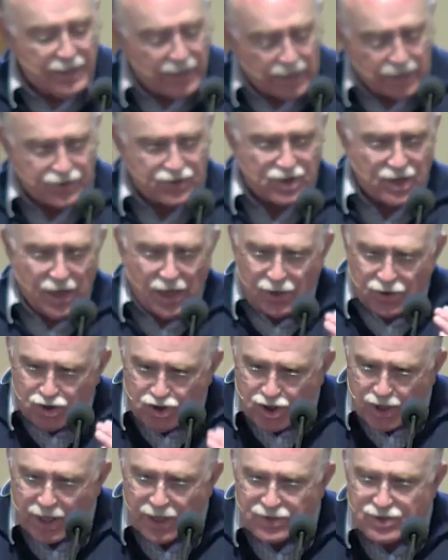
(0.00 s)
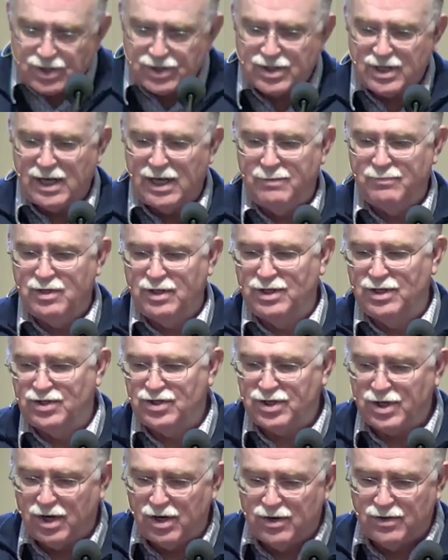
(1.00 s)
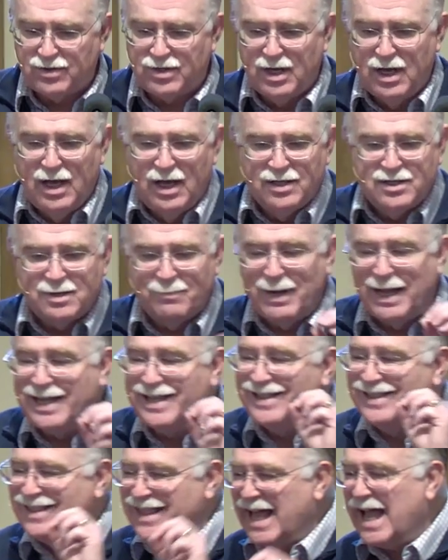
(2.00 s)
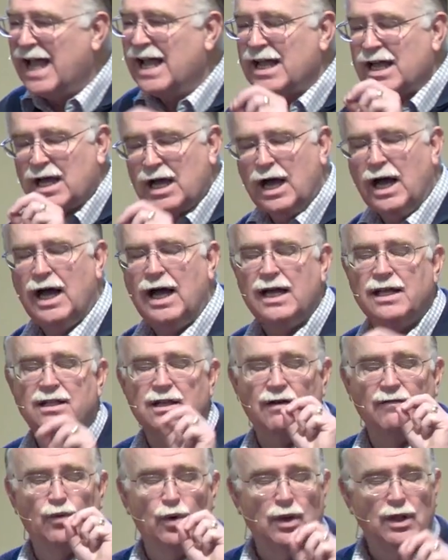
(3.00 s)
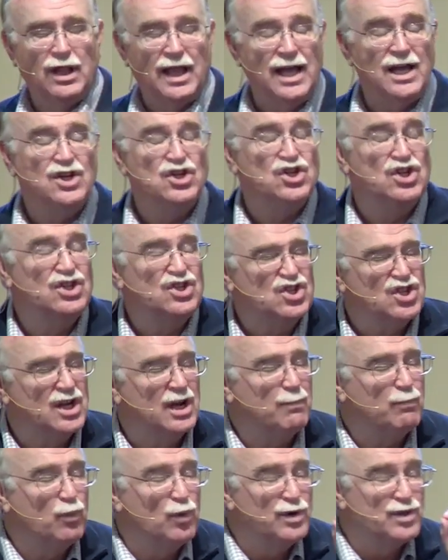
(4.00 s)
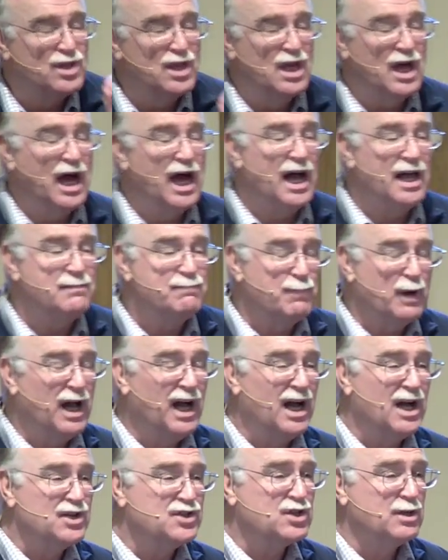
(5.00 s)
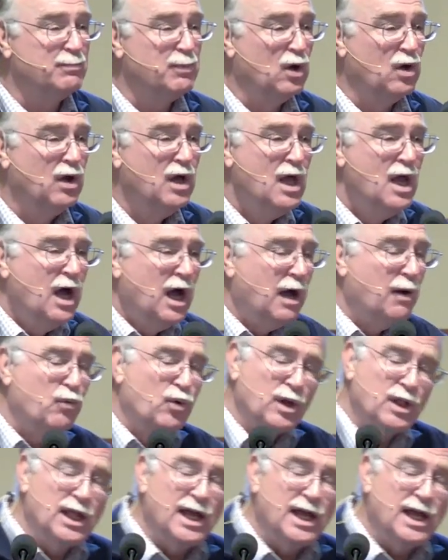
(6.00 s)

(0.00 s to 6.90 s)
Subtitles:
Yes, Jesus came to this earth to make that kind of relationship with God possible. A